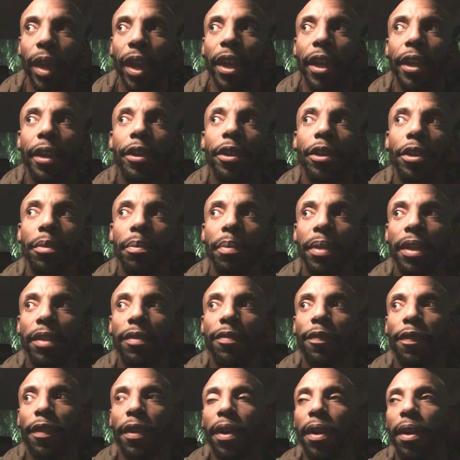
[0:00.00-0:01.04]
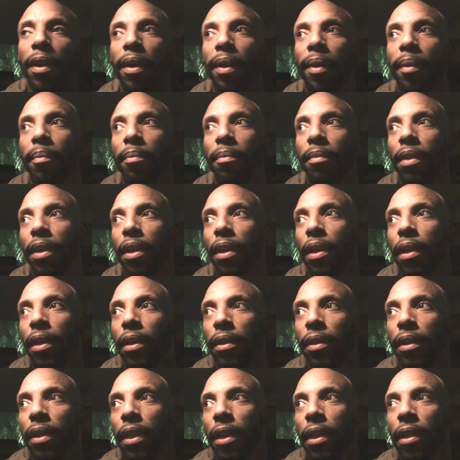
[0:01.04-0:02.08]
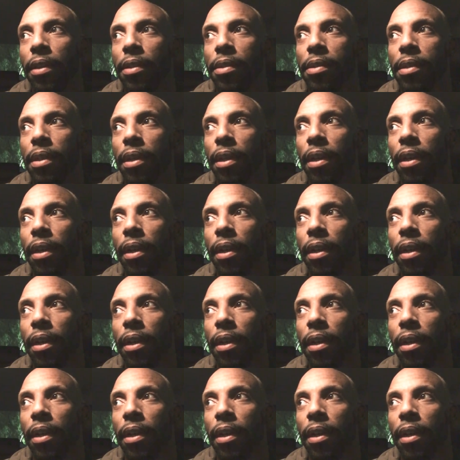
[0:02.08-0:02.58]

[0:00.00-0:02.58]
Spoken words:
It could be from these